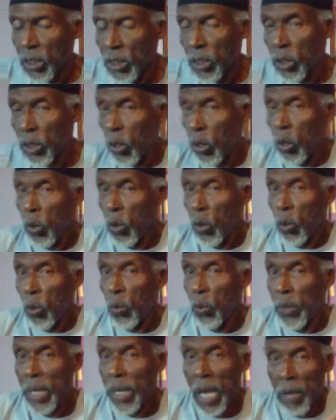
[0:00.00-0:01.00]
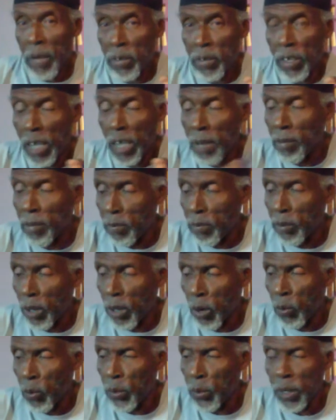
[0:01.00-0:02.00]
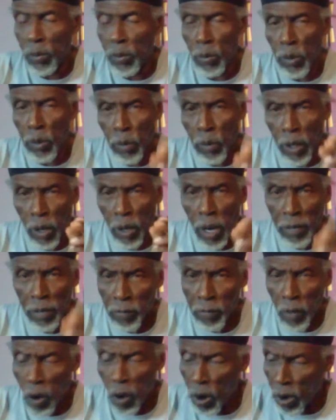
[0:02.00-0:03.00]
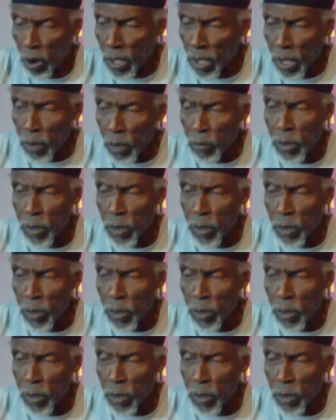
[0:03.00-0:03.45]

So we have to come up now. We got 4.